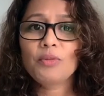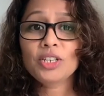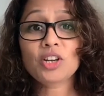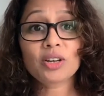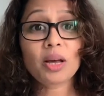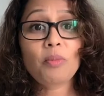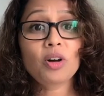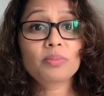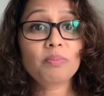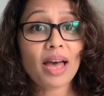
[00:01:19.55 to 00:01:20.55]
We're talking
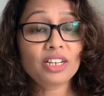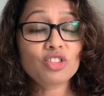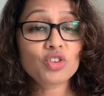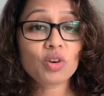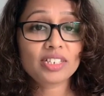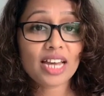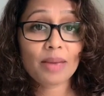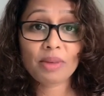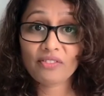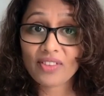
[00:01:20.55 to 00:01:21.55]
about managing your
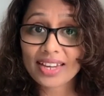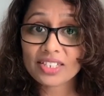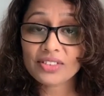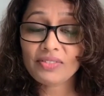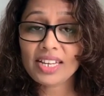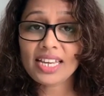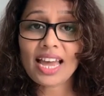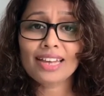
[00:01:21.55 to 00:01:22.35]
time effectively,